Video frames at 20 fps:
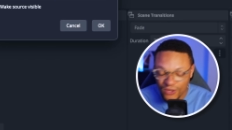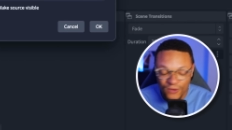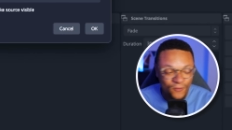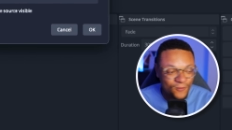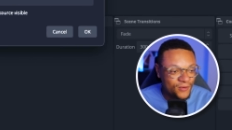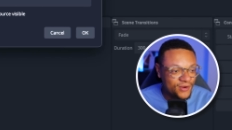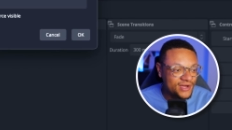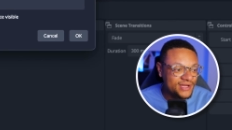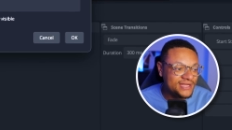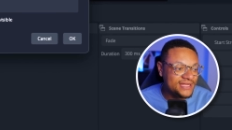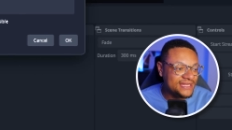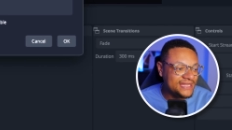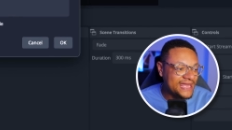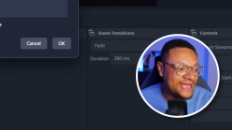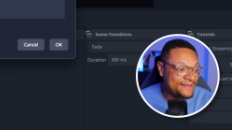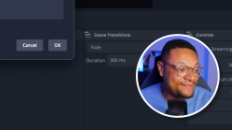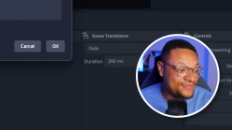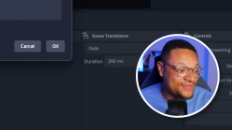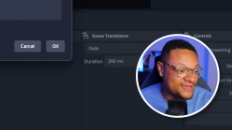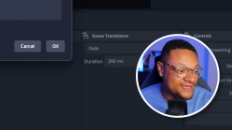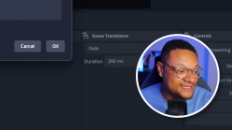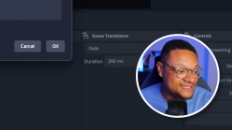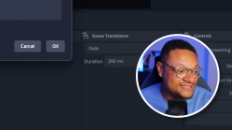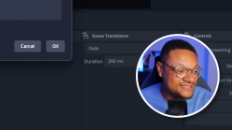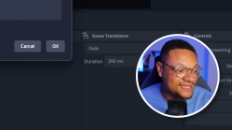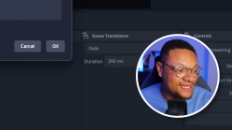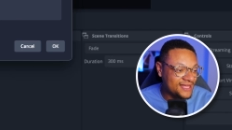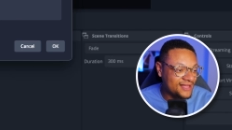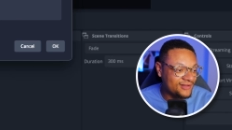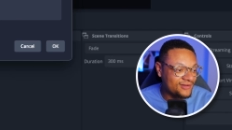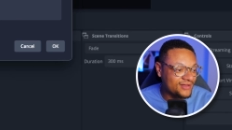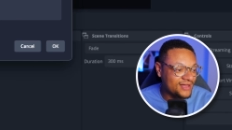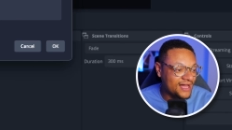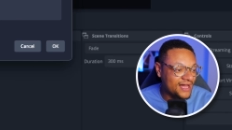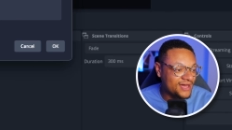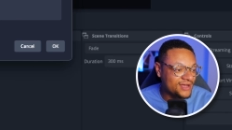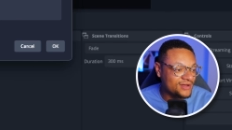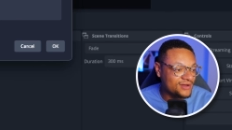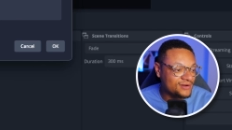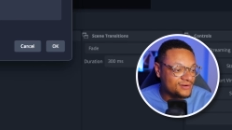We're gonna name this
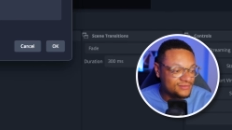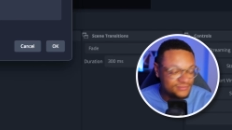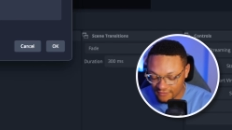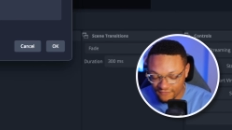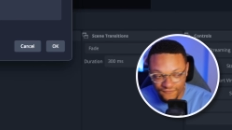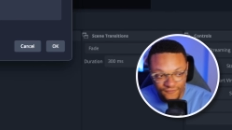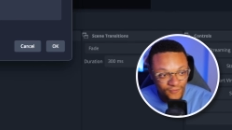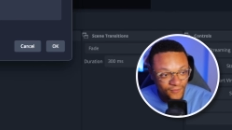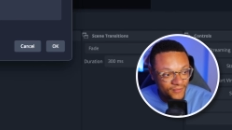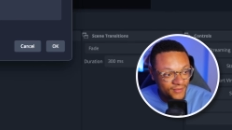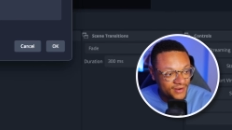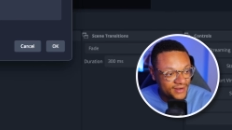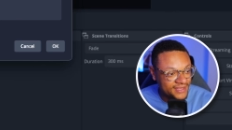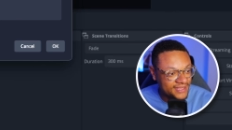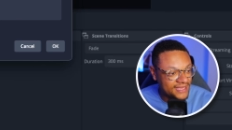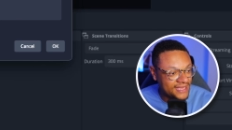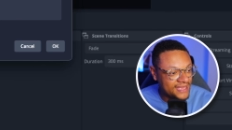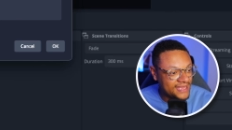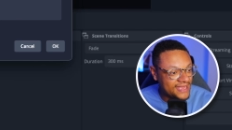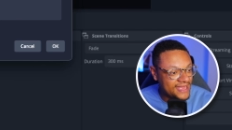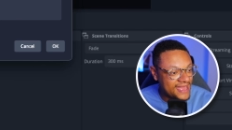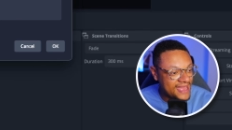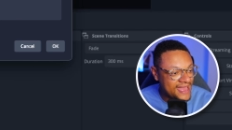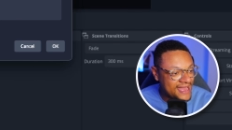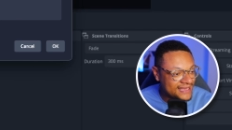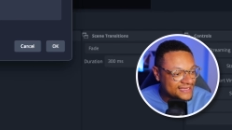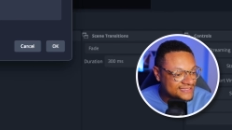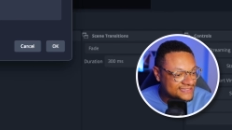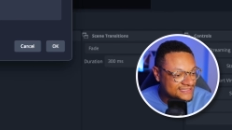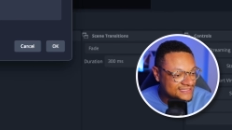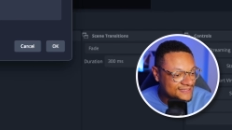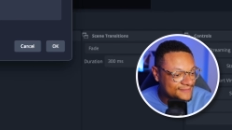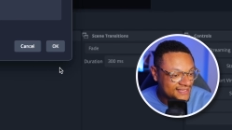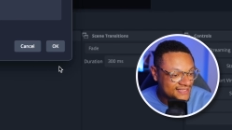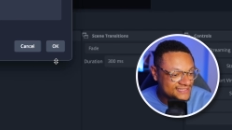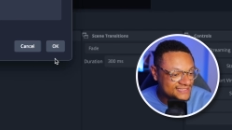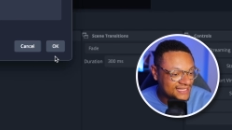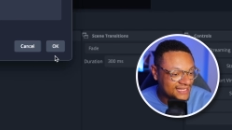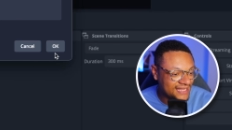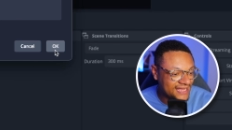Elgato 4KX,
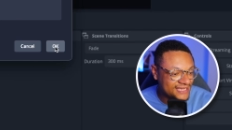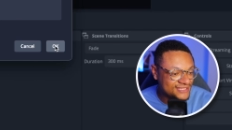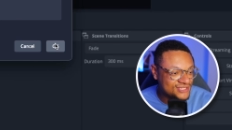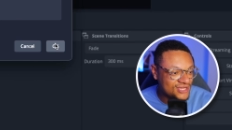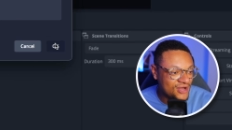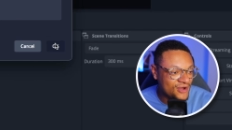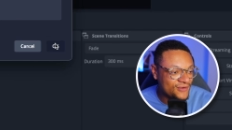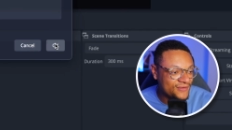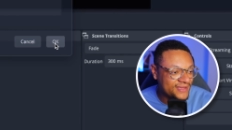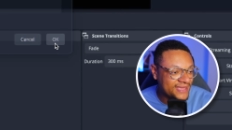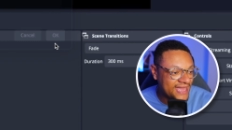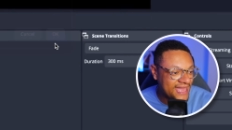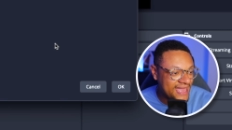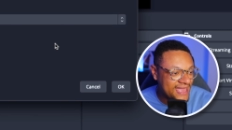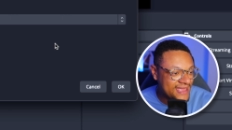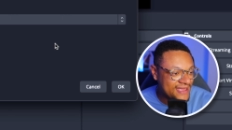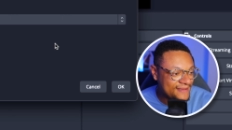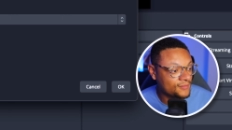select OK.